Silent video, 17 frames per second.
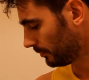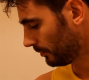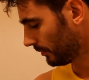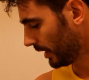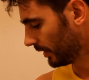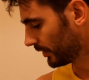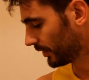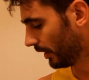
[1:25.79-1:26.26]

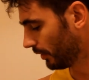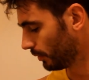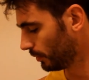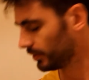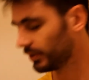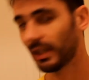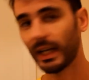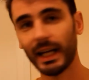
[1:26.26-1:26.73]

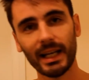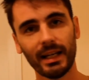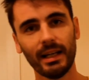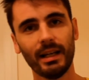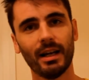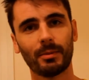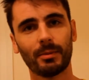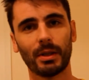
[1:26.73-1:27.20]
So today
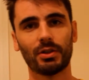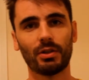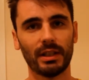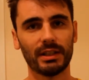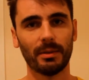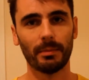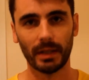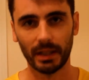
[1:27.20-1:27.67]
I'm going to try
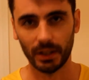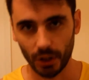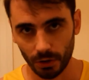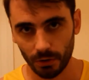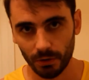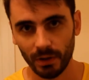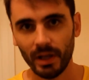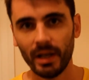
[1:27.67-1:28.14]
something
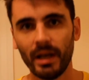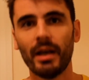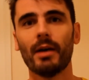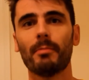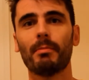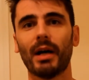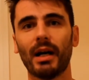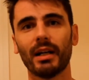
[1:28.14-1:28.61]
new,
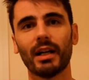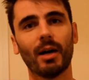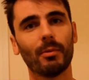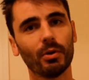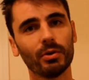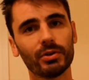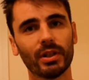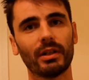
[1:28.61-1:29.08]
but I'm
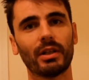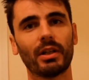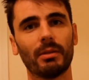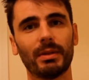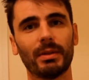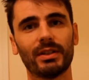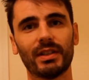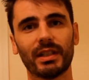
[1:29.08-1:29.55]
also going to
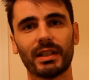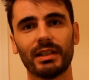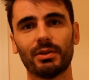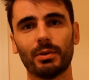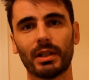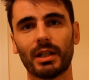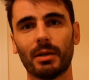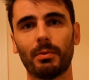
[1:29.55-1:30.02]
be sticking
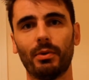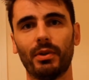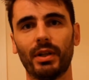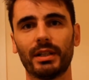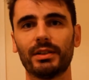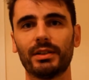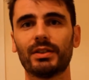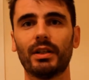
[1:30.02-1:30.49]
to a couple
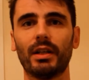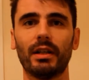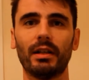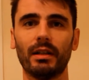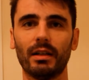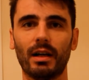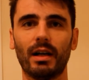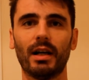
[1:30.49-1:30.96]
things
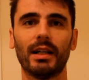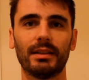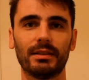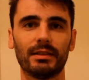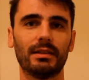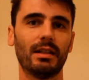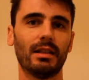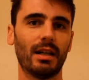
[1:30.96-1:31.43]
that I
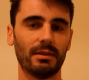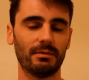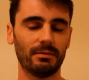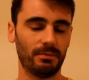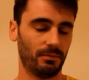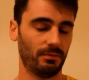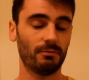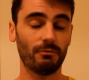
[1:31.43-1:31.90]

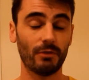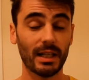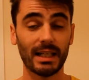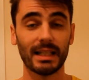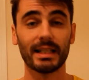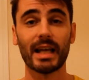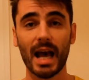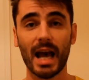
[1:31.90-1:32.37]

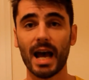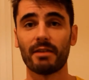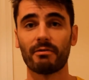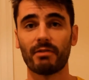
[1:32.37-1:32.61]
really can